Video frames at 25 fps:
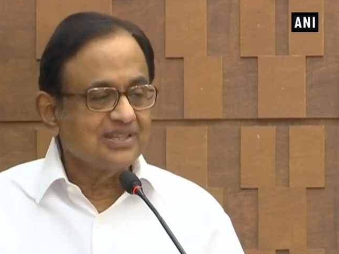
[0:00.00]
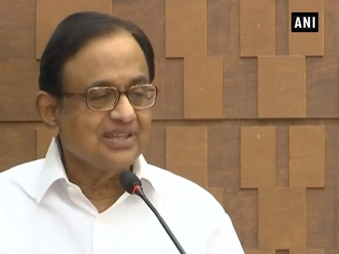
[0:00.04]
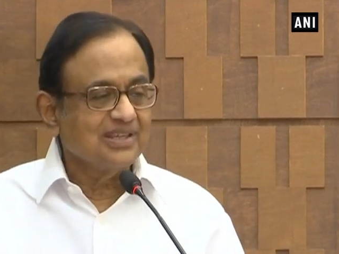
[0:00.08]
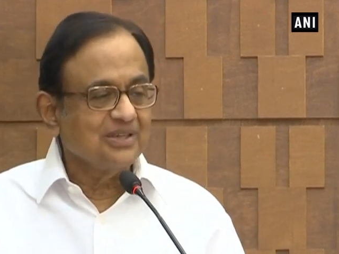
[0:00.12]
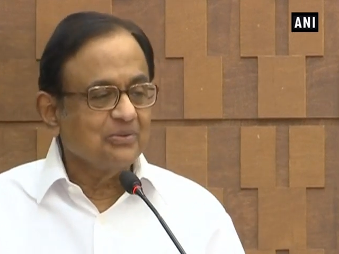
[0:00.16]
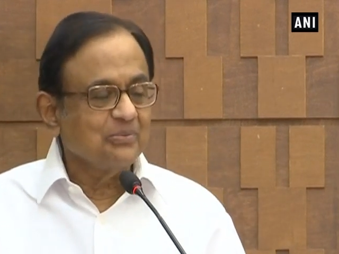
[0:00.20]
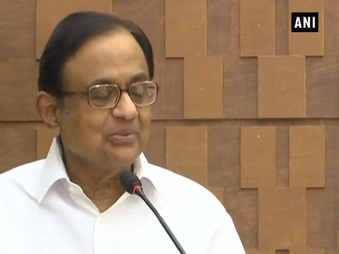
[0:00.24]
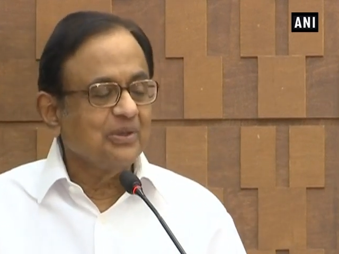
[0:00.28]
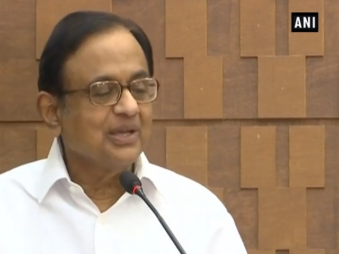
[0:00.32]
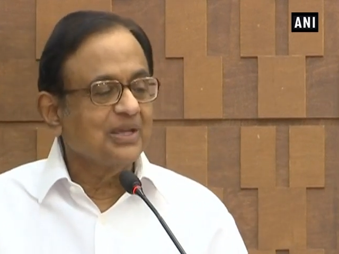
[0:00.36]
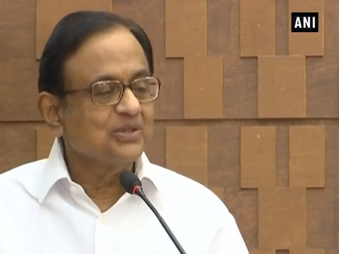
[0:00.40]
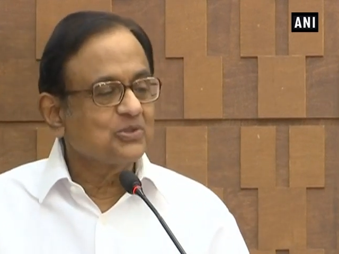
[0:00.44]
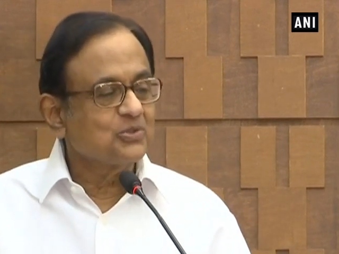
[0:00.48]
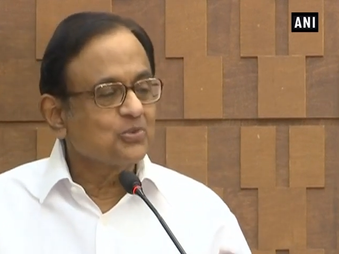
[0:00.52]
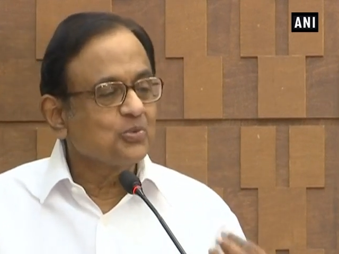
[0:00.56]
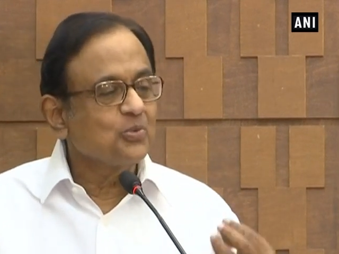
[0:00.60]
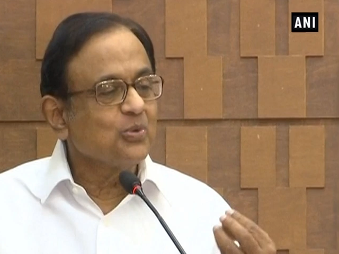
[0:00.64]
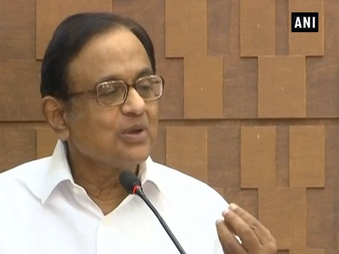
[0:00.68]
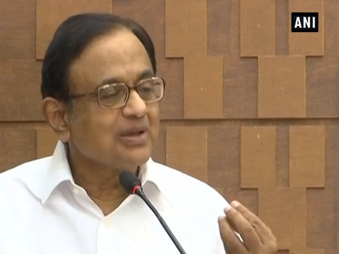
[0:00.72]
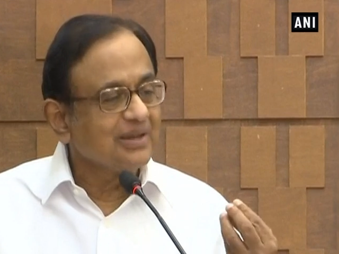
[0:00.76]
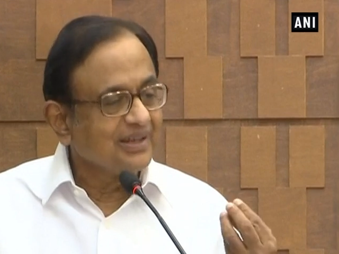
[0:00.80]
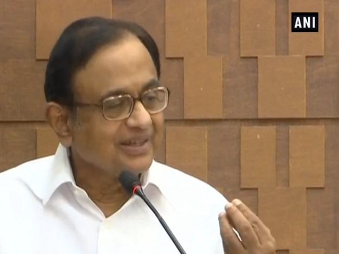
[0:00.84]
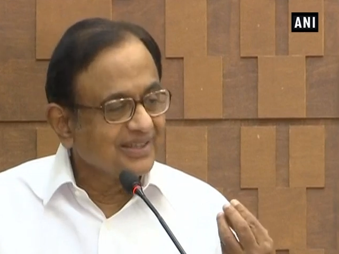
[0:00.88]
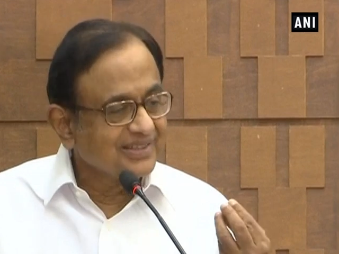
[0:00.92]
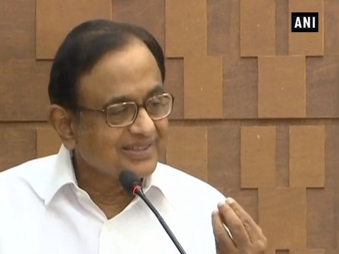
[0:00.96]
Singh, we had
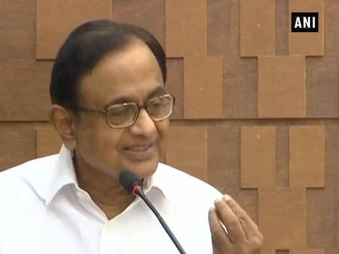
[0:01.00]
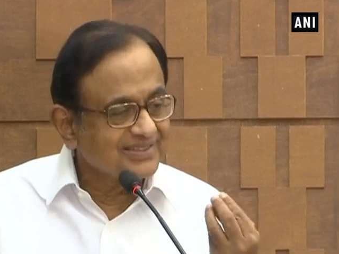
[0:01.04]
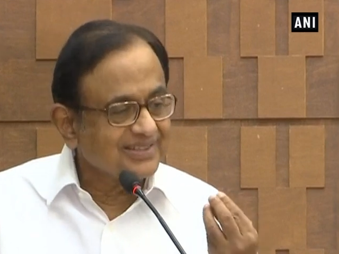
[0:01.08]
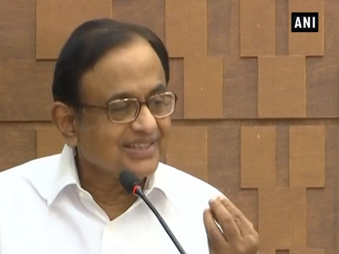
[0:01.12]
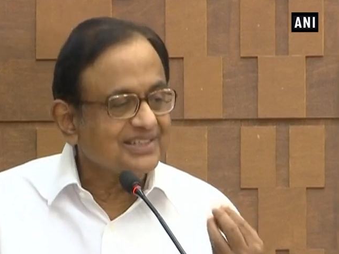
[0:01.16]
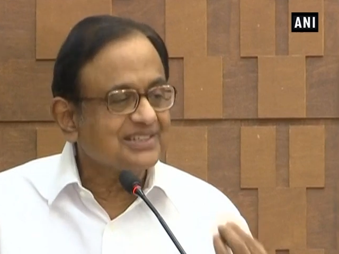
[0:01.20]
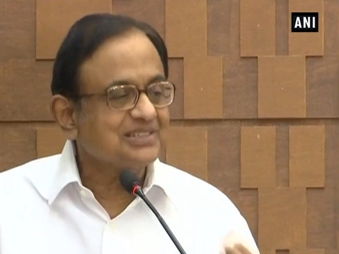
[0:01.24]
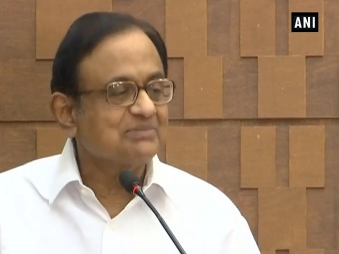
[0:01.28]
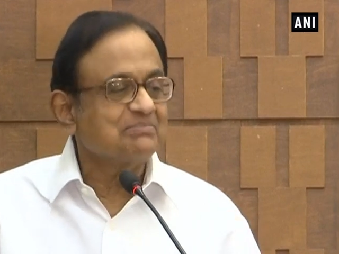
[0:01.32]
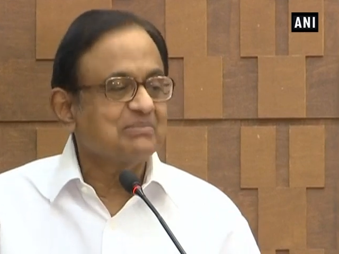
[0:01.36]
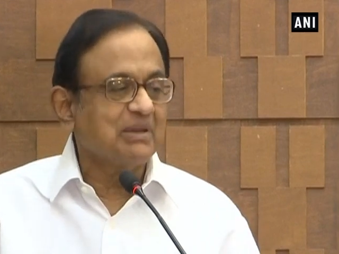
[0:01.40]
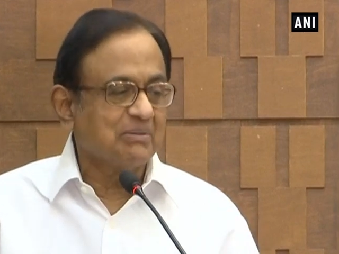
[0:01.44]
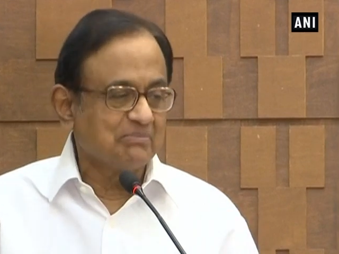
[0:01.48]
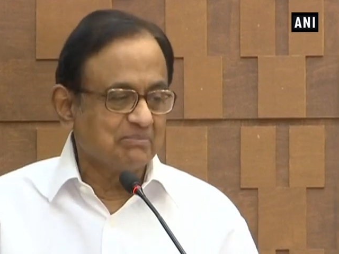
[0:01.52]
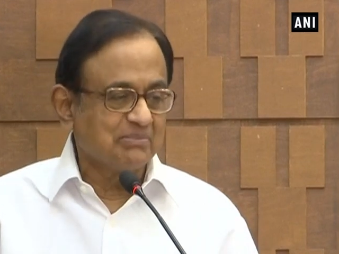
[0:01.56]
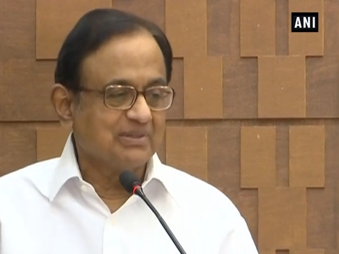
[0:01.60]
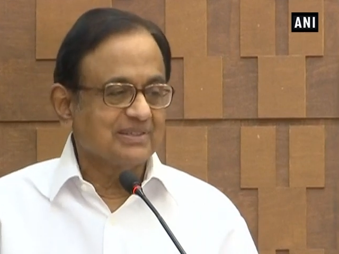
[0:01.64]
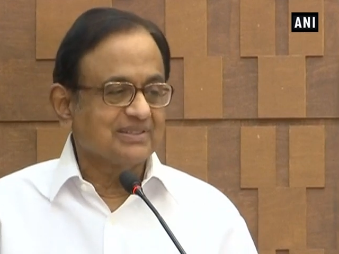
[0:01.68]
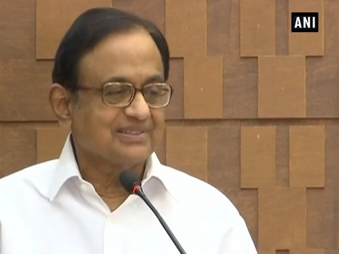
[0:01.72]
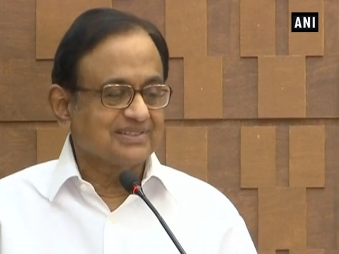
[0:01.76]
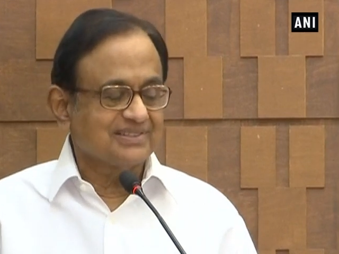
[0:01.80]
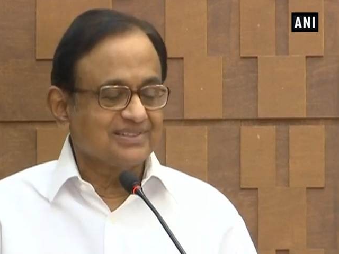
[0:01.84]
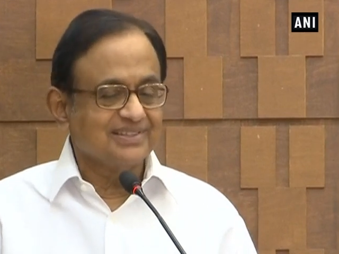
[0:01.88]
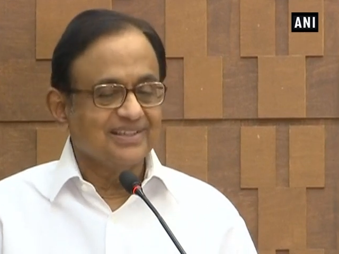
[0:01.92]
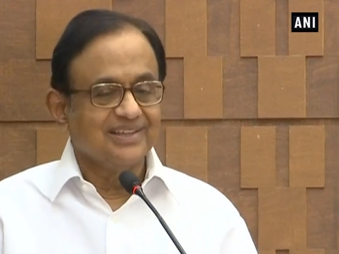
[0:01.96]
206 members.